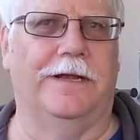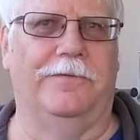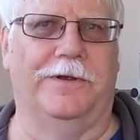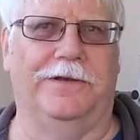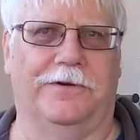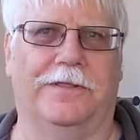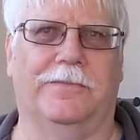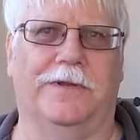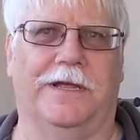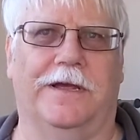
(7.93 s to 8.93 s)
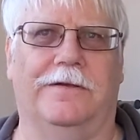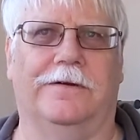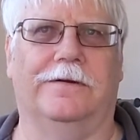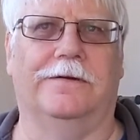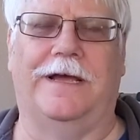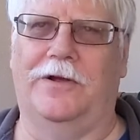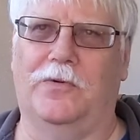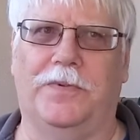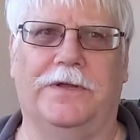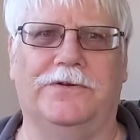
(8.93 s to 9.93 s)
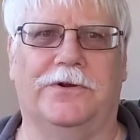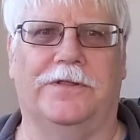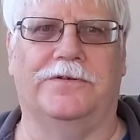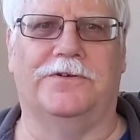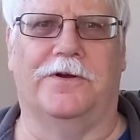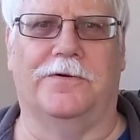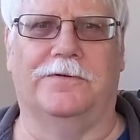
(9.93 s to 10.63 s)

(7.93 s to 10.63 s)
and we drink them together. I hope you enjoy the show.